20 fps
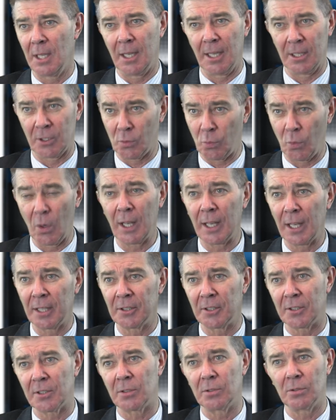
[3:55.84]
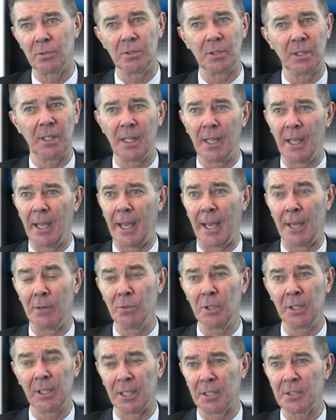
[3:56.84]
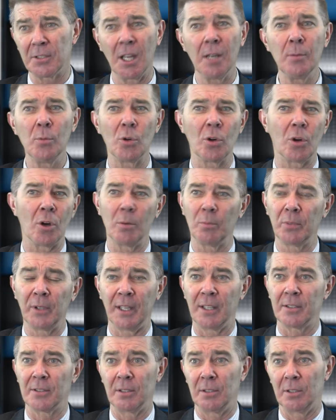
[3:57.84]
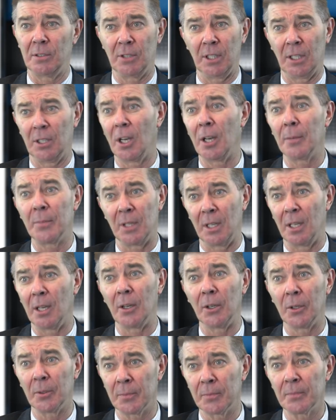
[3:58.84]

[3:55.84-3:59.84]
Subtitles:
It's well understood, and really it's no more complex than doing an IPO.